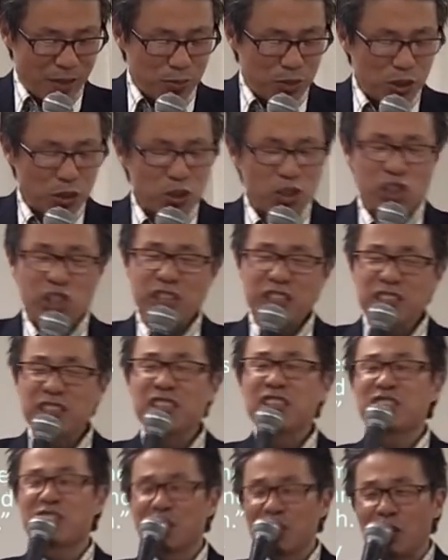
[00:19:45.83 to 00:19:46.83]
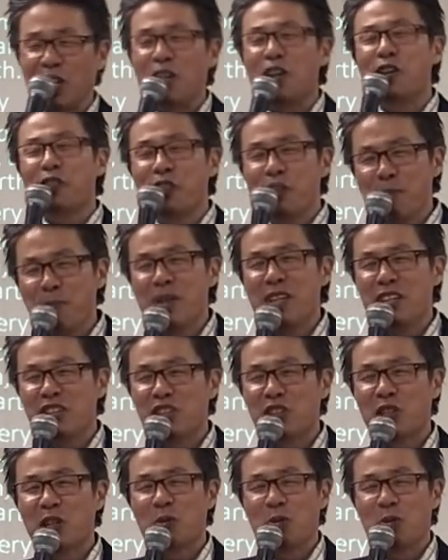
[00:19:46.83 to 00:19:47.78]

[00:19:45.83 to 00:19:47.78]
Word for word: so Jesus' earthly ministry